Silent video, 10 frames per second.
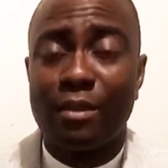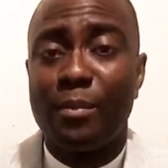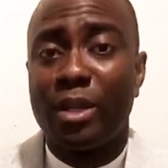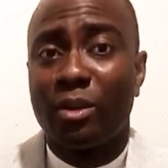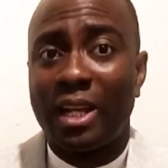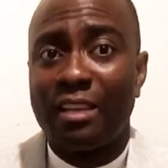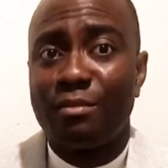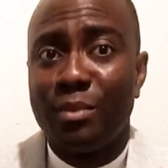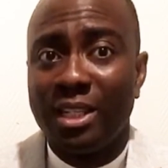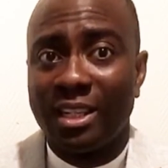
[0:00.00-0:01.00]
and make your life
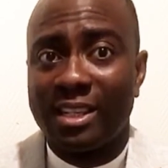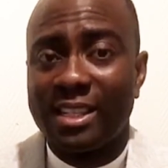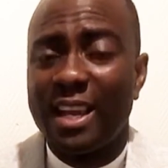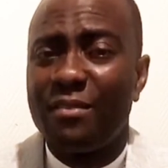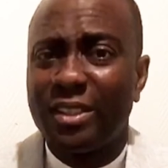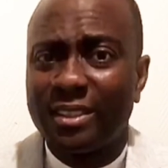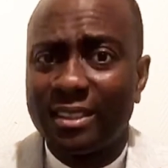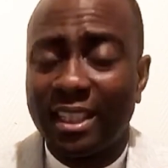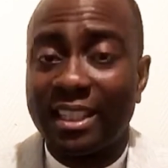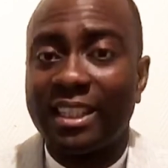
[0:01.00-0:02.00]
meaningless.
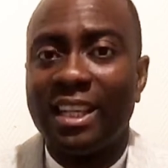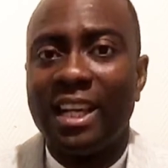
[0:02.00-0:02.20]
Everything